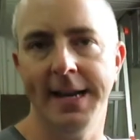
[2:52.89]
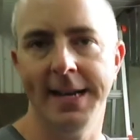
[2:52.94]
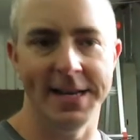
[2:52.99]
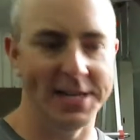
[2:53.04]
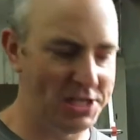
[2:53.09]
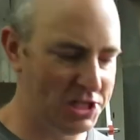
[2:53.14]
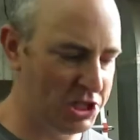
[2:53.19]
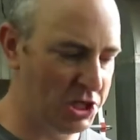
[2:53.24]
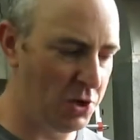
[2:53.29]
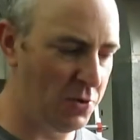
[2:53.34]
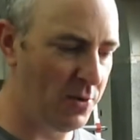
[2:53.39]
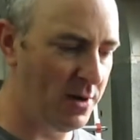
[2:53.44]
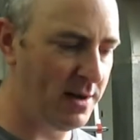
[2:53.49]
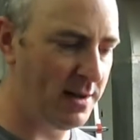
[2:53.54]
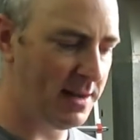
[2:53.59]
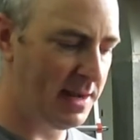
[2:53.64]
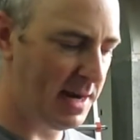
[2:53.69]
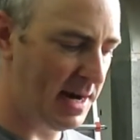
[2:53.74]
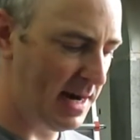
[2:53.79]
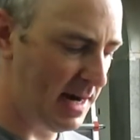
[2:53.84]
didn't show
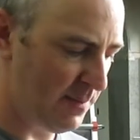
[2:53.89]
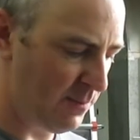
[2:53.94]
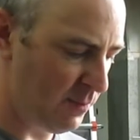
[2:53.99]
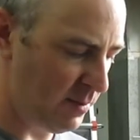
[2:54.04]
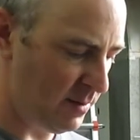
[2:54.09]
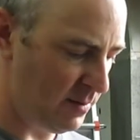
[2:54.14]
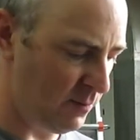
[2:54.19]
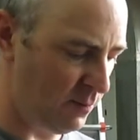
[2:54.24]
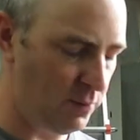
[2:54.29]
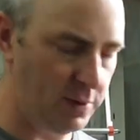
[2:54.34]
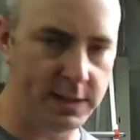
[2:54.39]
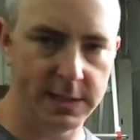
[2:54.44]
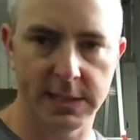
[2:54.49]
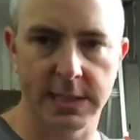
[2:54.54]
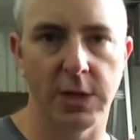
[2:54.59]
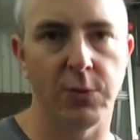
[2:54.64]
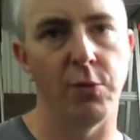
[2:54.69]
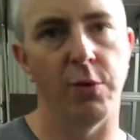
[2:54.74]
on camera was the